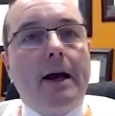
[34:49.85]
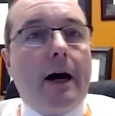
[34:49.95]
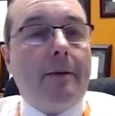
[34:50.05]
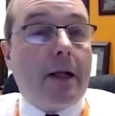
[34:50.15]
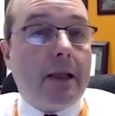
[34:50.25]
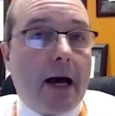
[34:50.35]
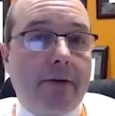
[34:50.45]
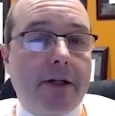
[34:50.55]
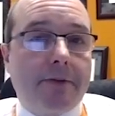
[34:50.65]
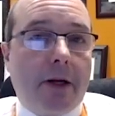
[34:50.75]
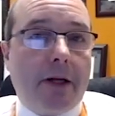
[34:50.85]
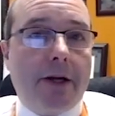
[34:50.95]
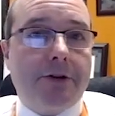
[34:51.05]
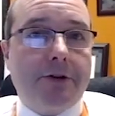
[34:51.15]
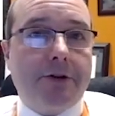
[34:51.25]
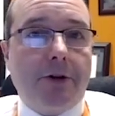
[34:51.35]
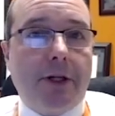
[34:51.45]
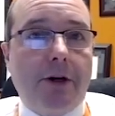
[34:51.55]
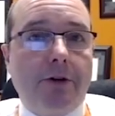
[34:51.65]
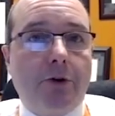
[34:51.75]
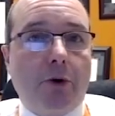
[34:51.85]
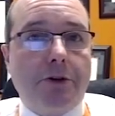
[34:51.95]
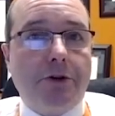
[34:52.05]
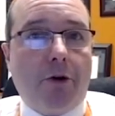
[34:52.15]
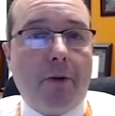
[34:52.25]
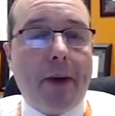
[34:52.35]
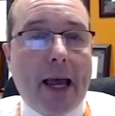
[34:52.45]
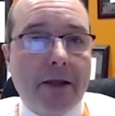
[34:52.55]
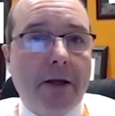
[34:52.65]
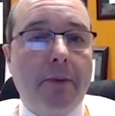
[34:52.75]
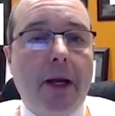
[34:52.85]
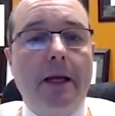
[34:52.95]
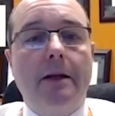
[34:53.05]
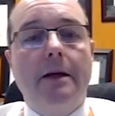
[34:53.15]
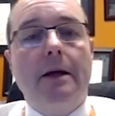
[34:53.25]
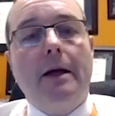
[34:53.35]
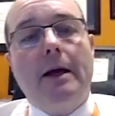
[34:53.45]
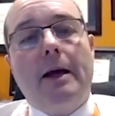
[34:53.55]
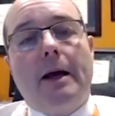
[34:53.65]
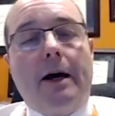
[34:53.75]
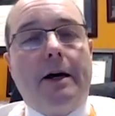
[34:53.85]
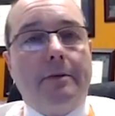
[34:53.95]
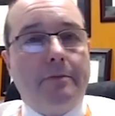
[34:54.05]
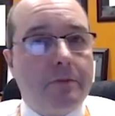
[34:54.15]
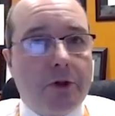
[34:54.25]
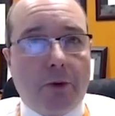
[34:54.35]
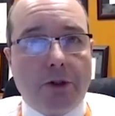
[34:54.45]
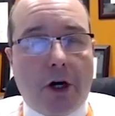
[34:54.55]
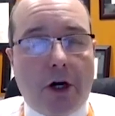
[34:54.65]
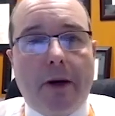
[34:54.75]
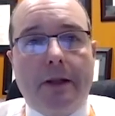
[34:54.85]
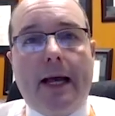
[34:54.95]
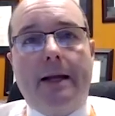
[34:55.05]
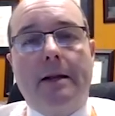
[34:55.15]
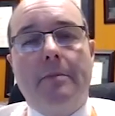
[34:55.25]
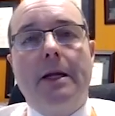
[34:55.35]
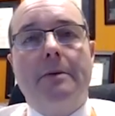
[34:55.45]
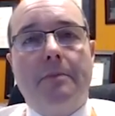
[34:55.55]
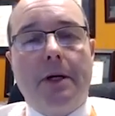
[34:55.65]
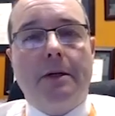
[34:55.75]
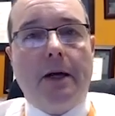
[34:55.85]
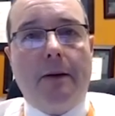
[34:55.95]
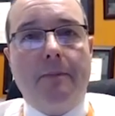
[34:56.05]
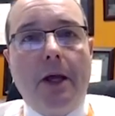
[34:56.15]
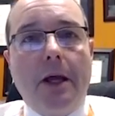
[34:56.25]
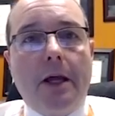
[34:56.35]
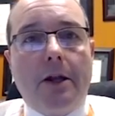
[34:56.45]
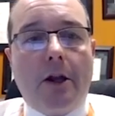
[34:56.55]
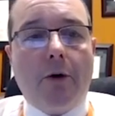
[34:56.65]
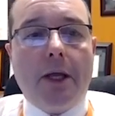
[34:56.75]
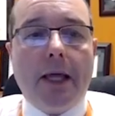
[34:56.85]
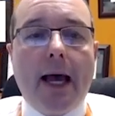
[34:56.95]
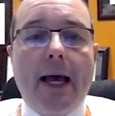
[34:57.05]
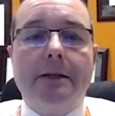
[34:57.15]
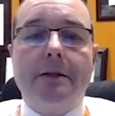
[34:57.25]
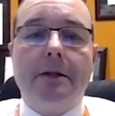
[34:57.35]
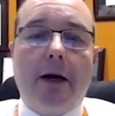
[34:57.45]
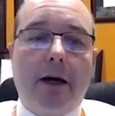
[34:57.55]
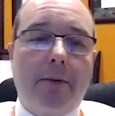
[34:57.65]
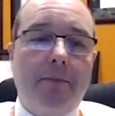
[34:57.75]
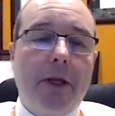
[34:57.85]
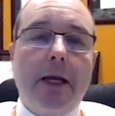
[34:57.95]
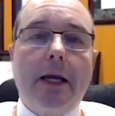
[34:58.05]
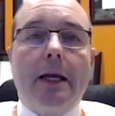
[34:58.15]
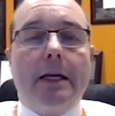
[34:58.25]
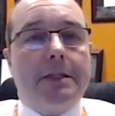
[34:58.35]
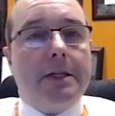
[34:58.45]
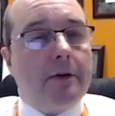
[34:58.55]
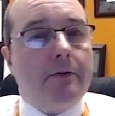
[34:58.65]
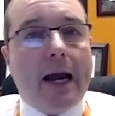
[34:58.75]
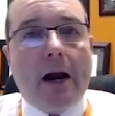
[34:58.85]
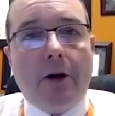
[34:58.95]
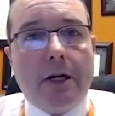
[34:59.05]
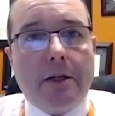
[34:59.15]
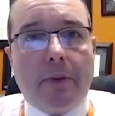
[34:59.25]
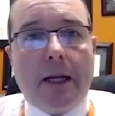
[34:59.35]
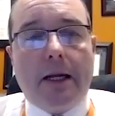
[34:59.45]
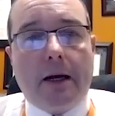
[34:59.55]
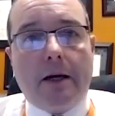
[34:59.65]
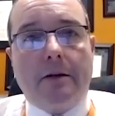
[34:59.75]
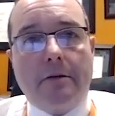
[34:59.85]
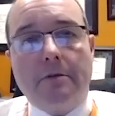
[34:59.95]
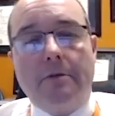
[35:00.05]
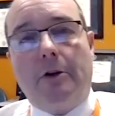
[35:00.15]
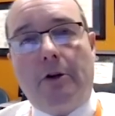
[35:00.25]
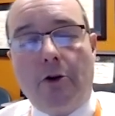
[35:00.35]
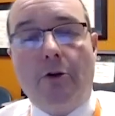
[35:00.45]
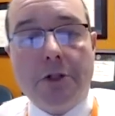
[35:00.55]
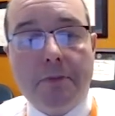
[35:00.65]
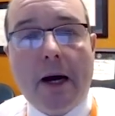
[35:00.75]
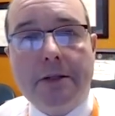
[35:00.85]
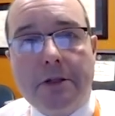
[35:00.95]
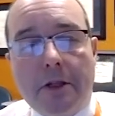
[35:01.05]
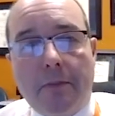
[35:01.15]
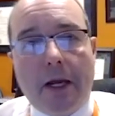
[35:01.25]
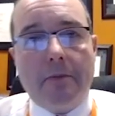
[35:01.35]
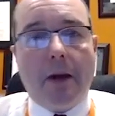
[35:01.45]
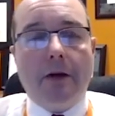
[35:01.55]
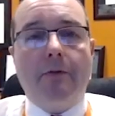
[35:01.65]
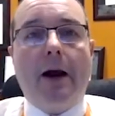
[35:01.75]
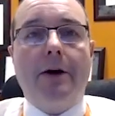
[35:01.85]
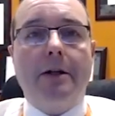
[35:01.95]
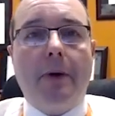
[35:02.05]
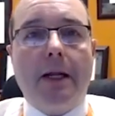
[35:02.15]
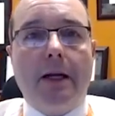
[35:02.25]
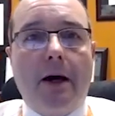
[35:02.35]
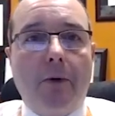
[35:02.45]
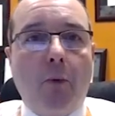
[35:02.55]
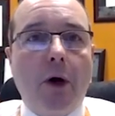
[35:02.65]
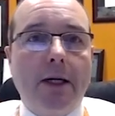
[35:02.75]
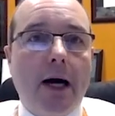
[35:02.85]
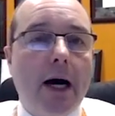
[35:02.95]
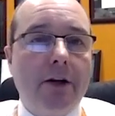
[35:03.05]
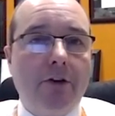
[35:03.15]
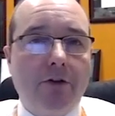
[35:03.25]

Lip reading: A lot of these medications are geared towards neuropathic pain. So we'll talk about that in a minute, but knowing that, it's going to vary depending on, you know, your response to the pain may vary depending on what kind